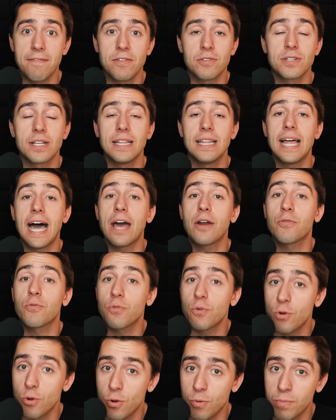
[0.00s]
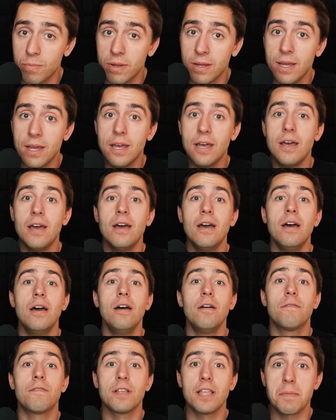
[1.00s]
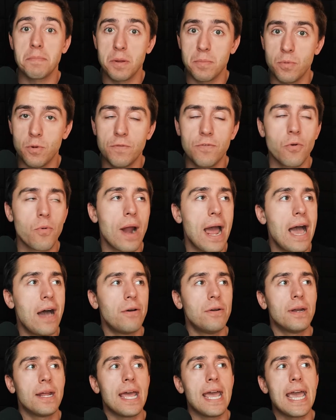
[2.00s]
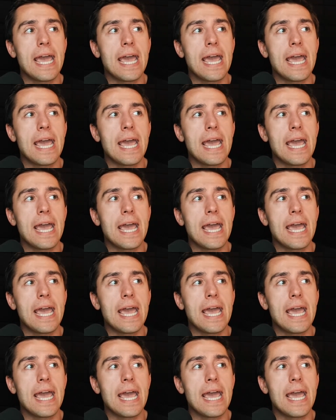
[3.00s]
There's a lot of room for them to move around.